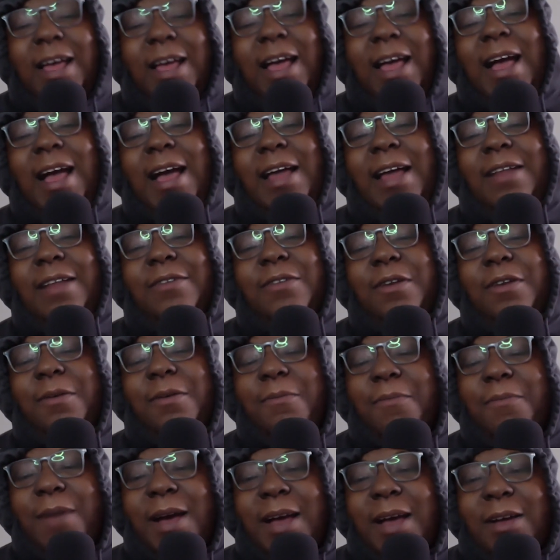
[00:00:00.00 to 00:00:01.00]
and
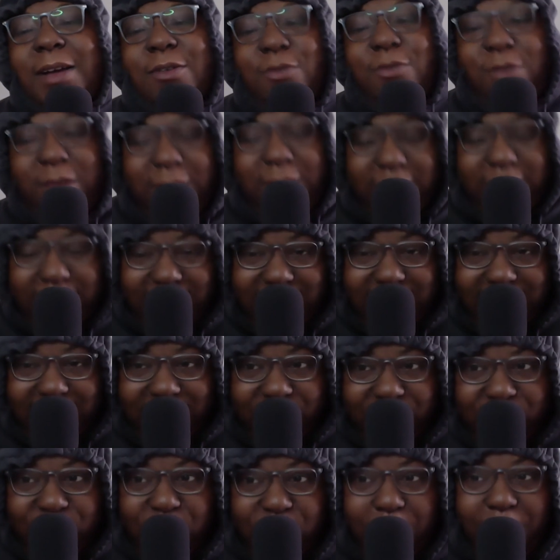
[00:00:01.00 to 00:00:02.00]
Michael Keane
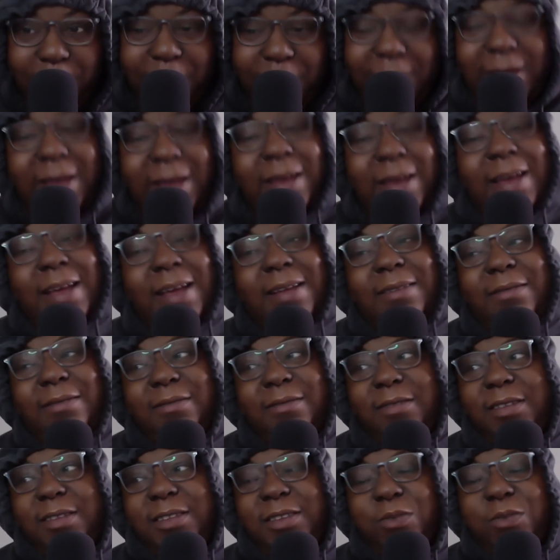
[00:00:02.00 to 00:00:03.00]
gets on top of that,
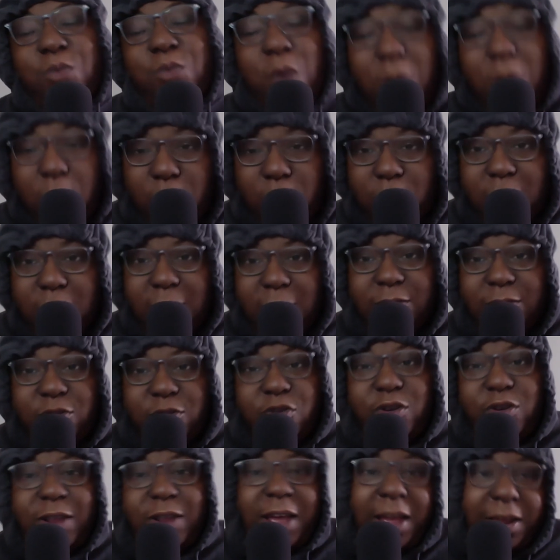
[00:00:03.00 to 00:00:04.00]
and it's 1-1.
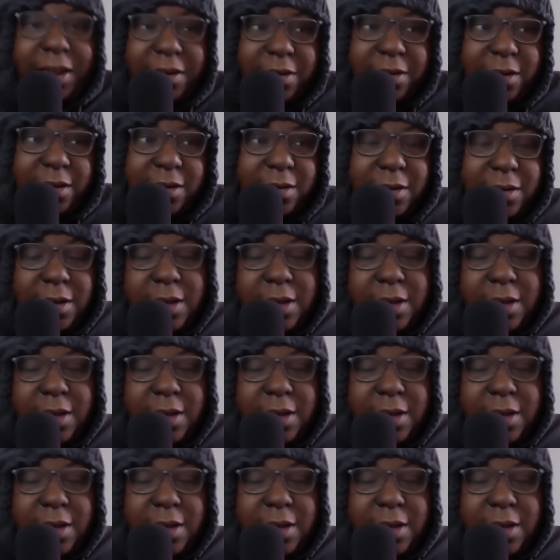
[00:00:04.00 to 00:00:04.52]
Good header.